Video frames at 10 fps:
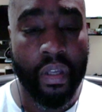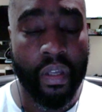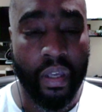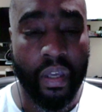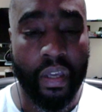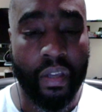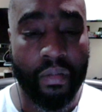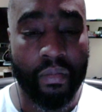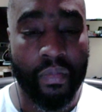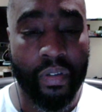and
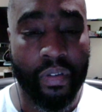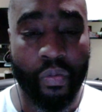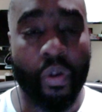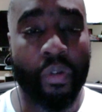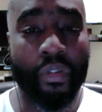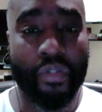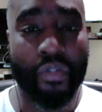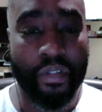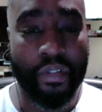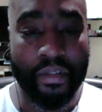the world is yours.